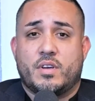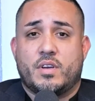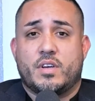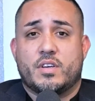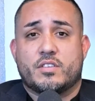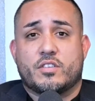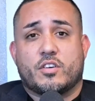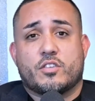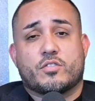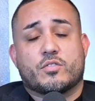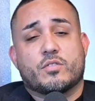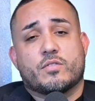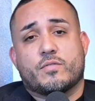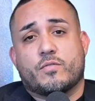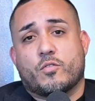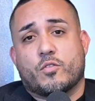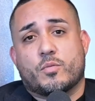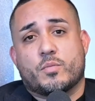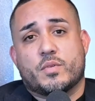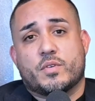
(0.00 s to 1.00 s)
It's also a
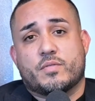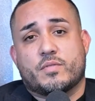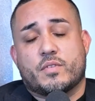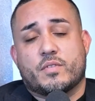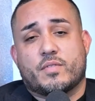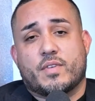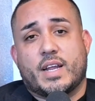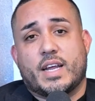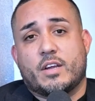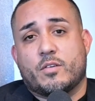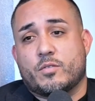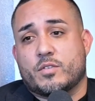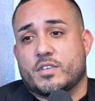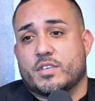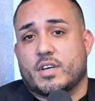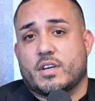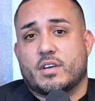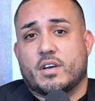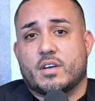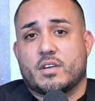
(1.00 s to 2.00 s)
form of language.
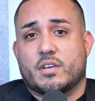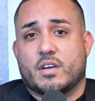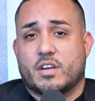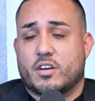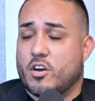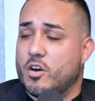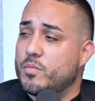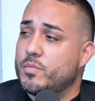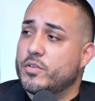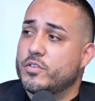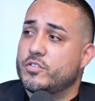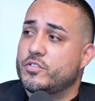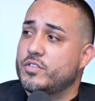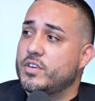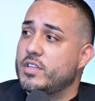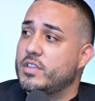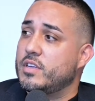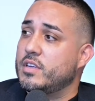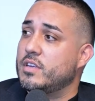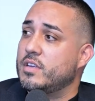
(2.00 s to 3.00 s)
I call
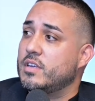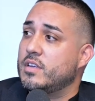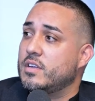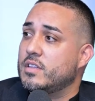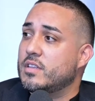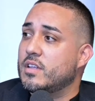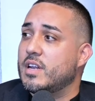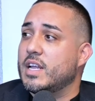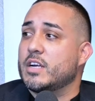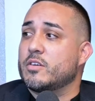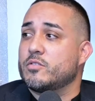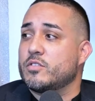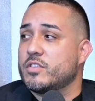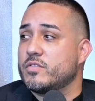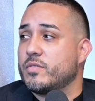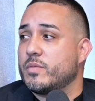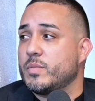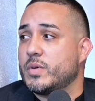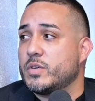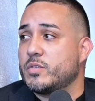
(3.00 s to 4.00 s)
poetry the language
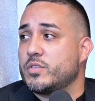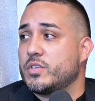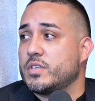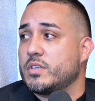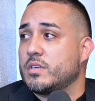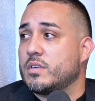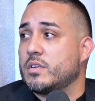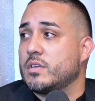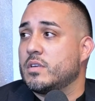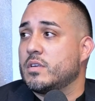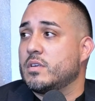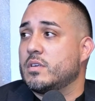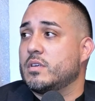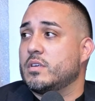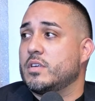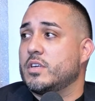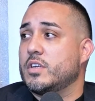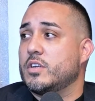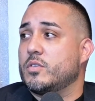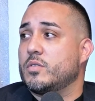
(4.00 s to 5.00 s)
of emotion.
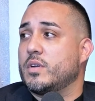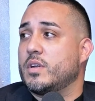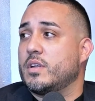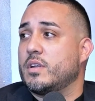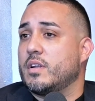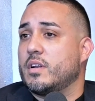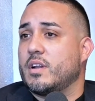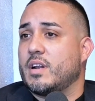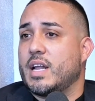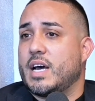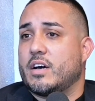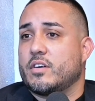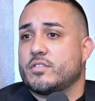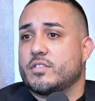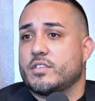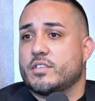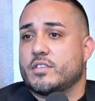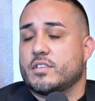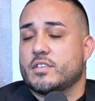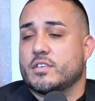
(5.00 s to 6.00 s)
You know, it
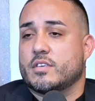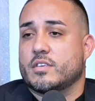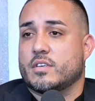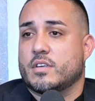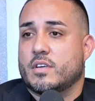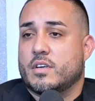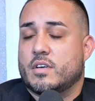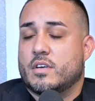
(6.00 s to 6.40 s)
allows us to